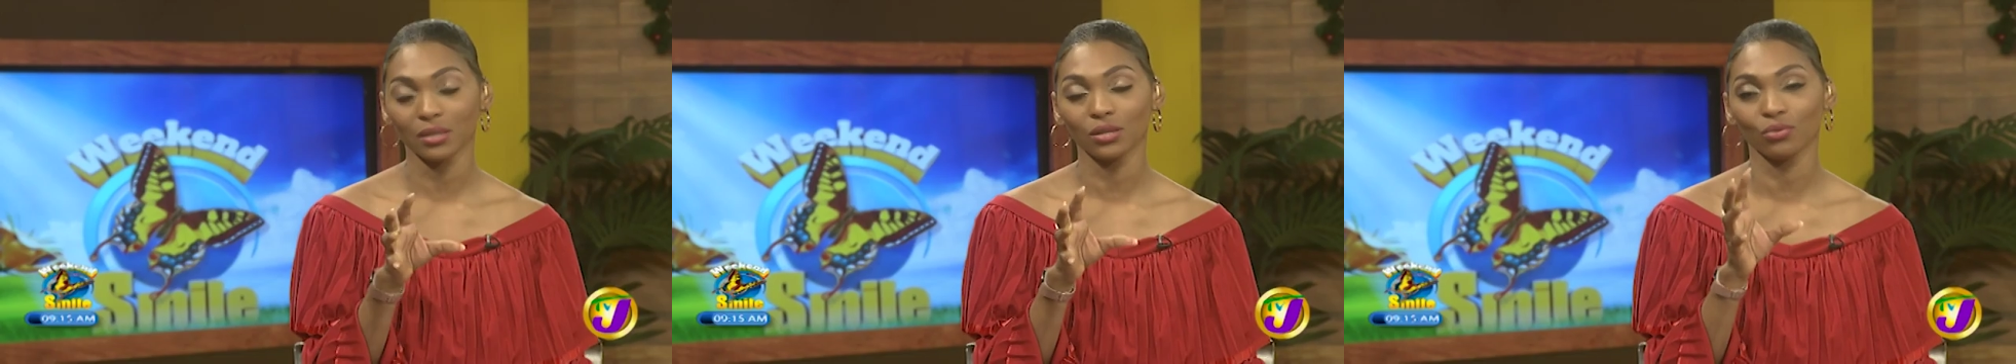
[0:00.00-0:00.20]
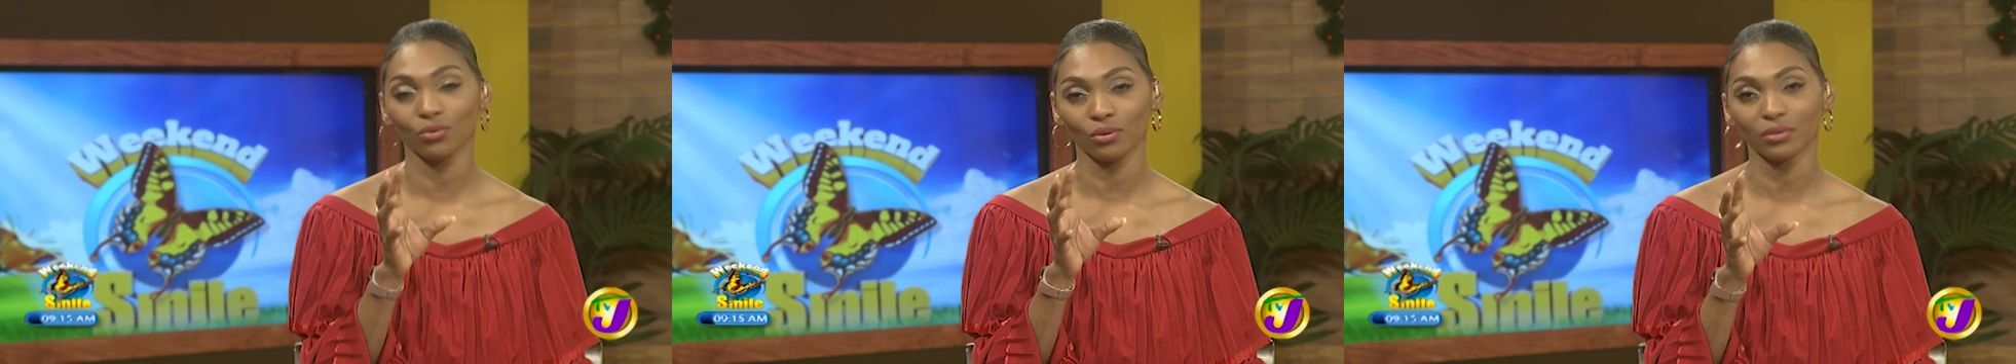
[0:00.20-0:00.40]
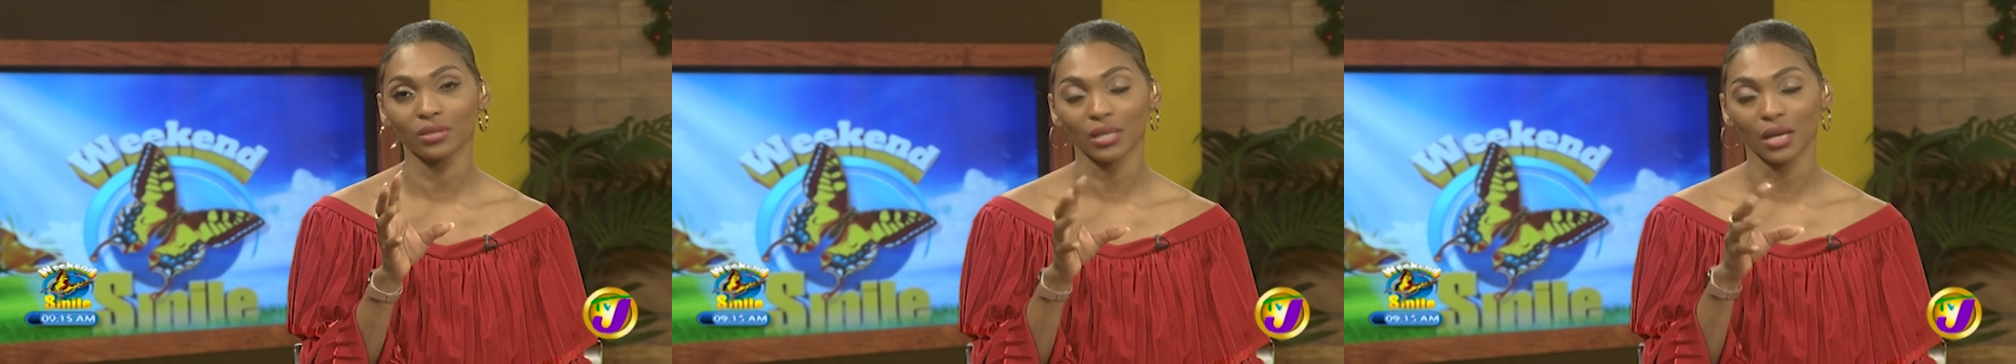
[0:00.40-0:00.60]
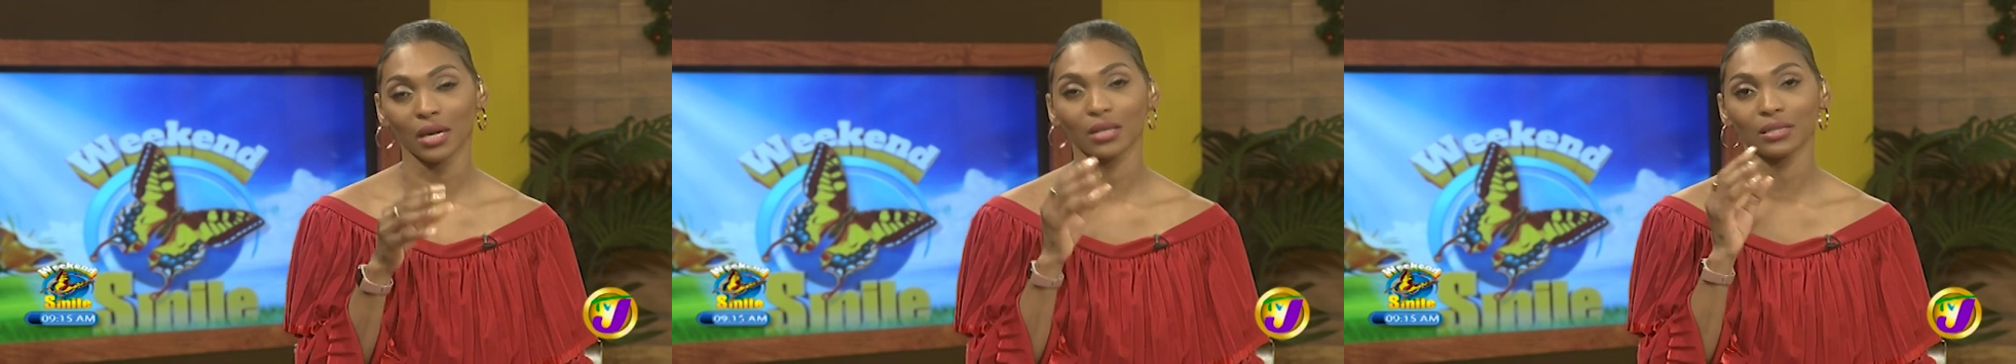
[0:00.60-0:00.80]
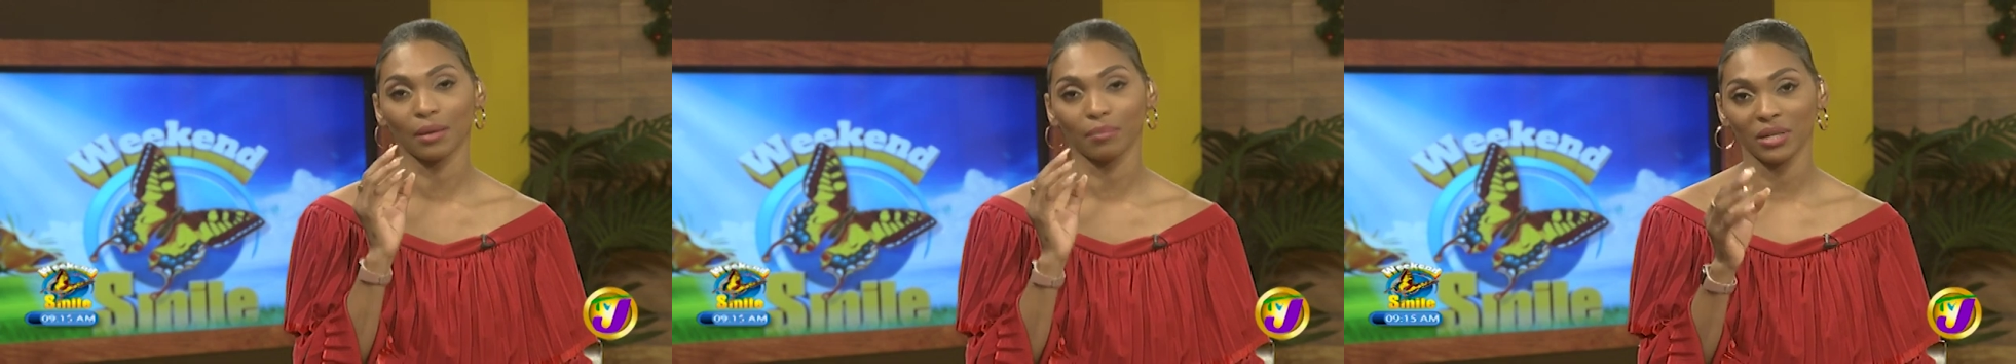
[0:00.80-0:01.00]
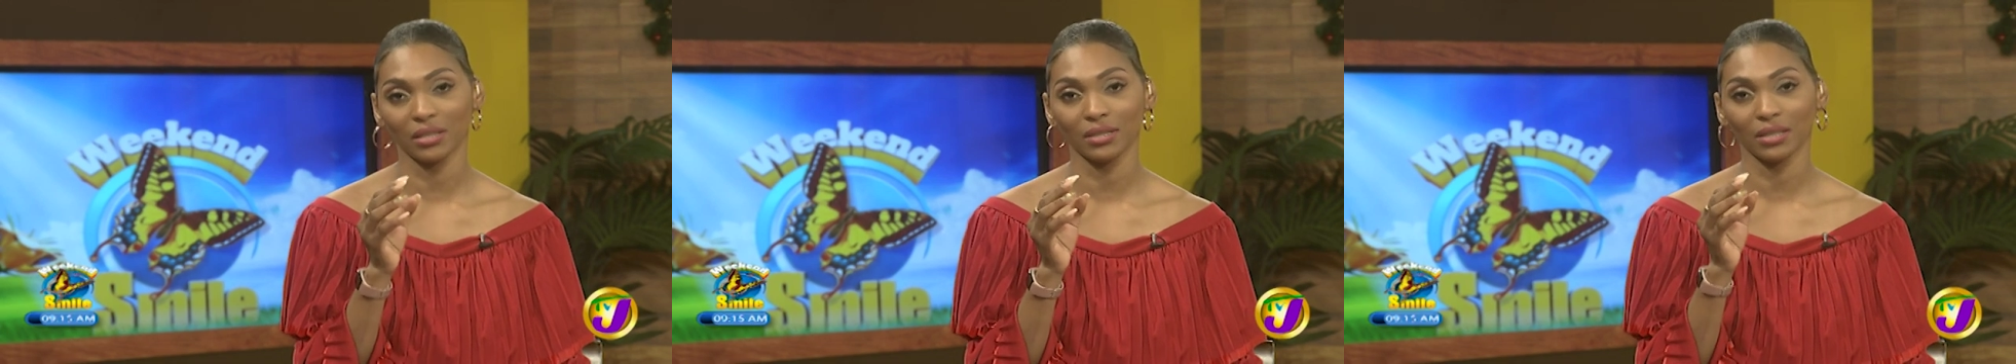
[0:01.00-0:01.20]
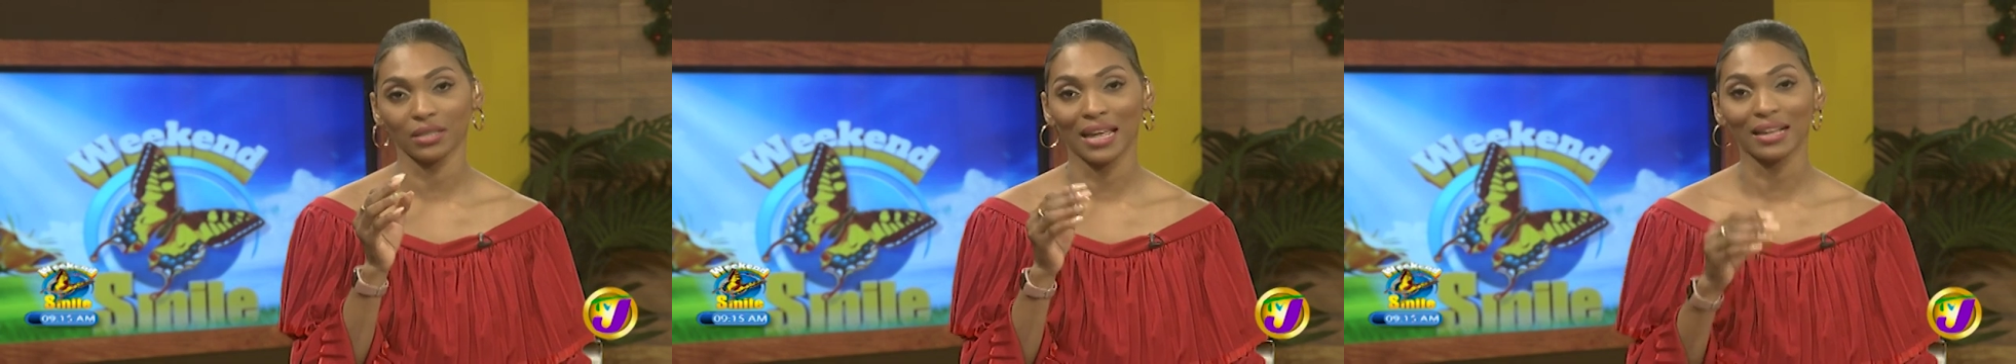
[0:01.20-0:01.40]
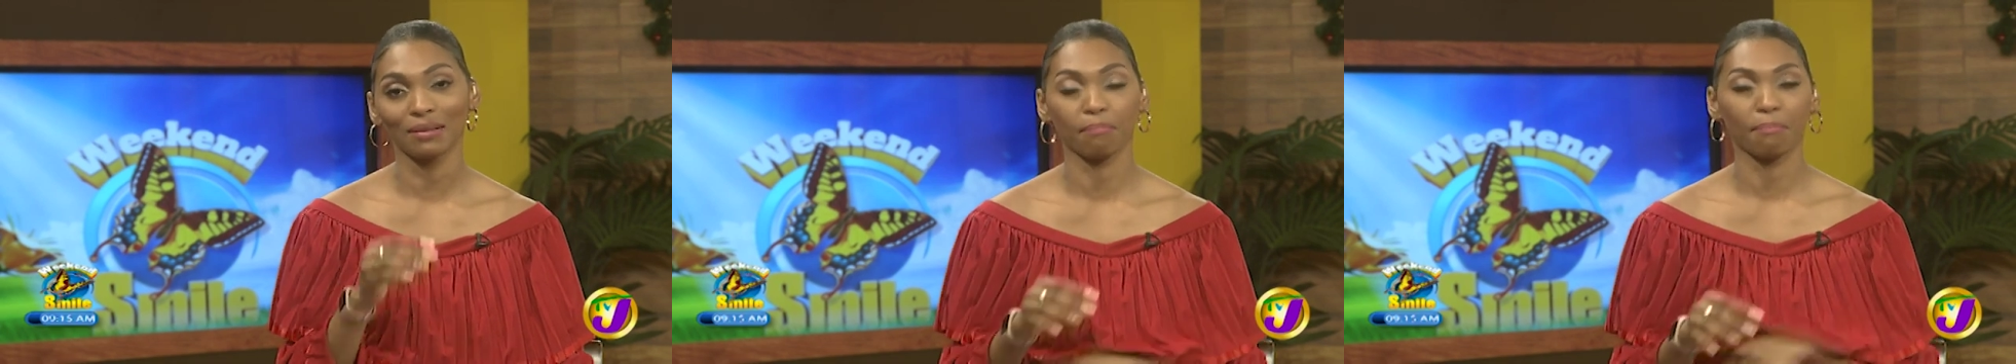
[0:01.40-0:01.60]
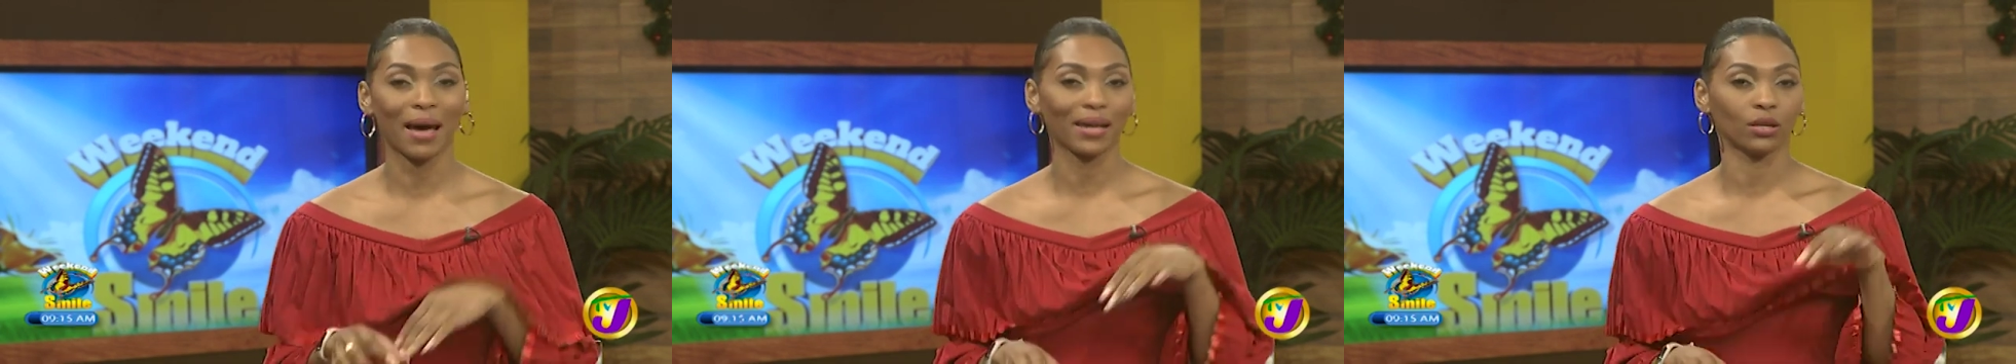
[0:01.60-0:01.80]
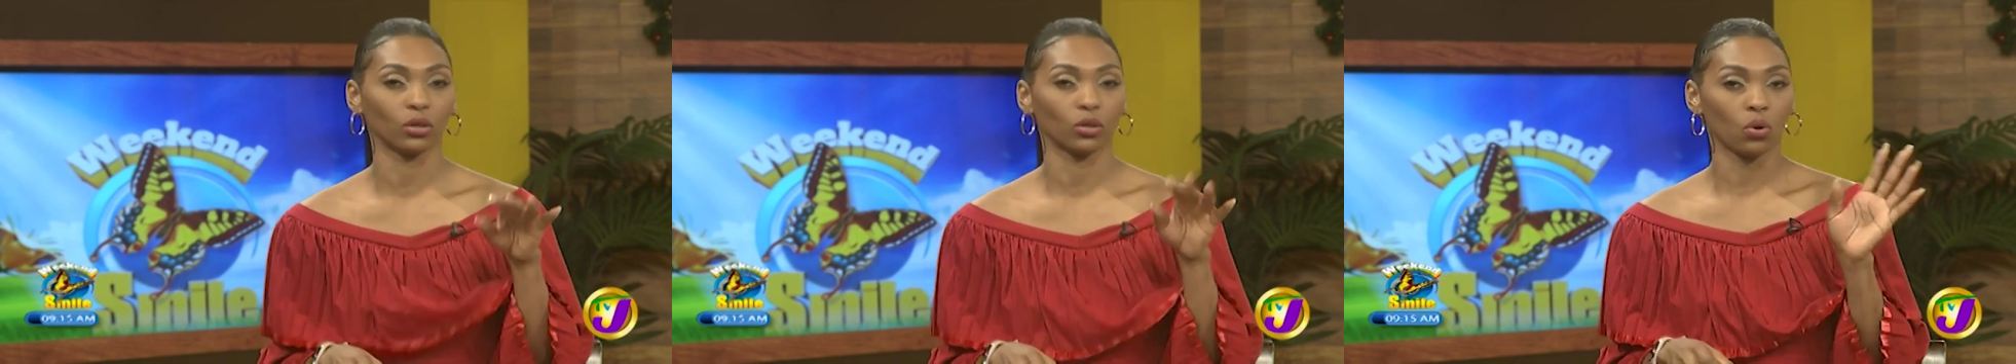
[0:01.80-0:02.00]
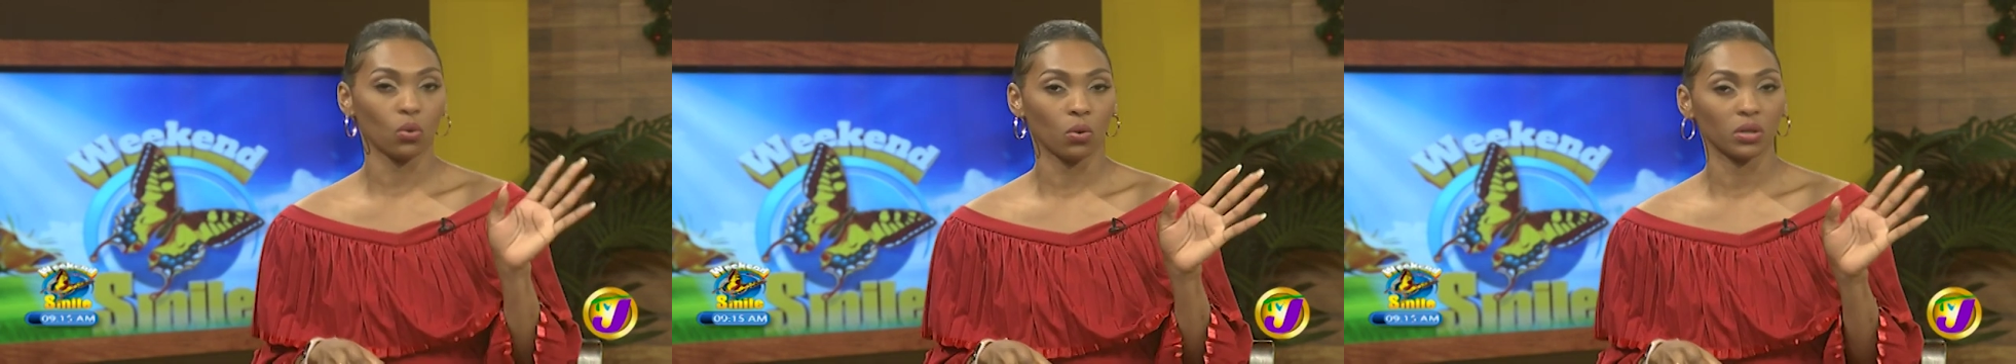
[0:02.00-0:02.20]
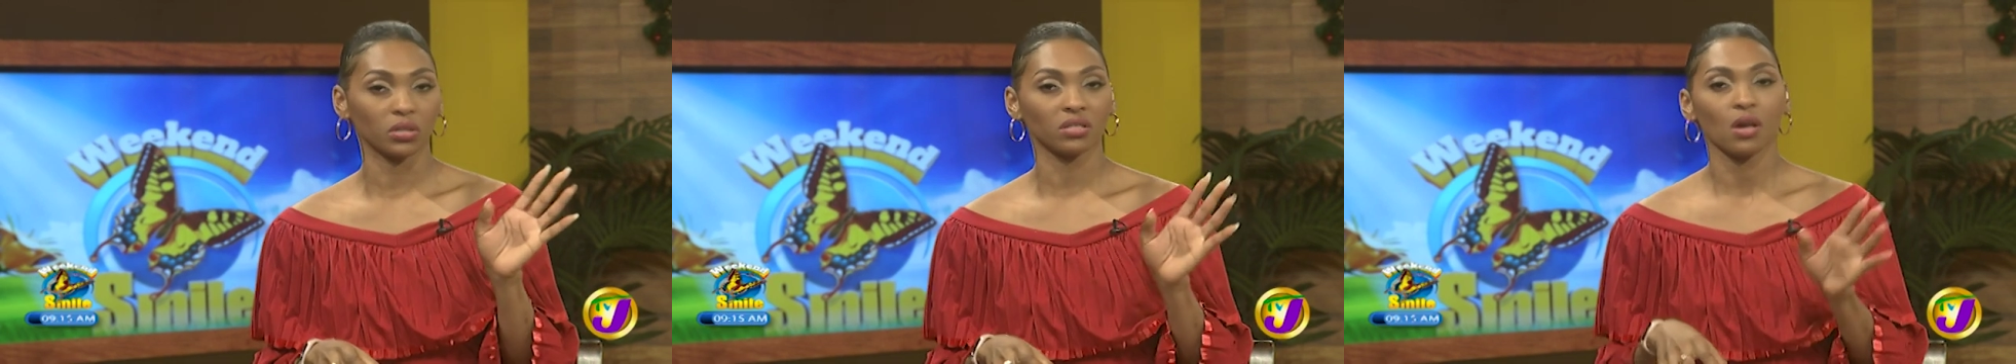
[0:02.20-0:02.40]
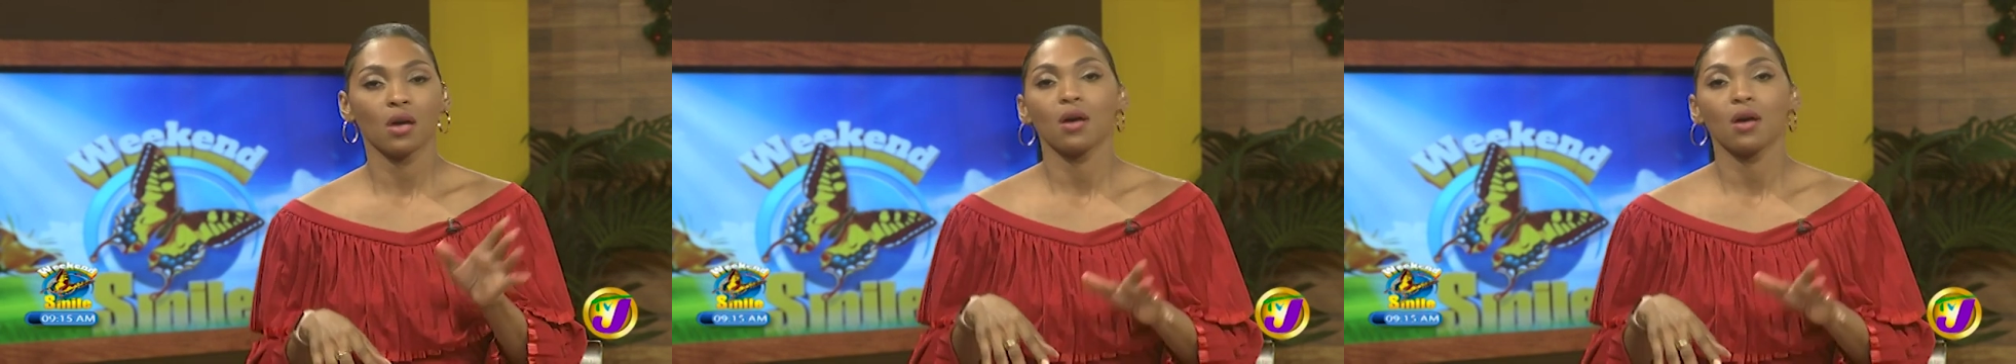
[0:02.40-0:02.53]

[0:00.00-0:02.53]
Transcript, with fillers: you know, say it's a big thing, like Michael Kors.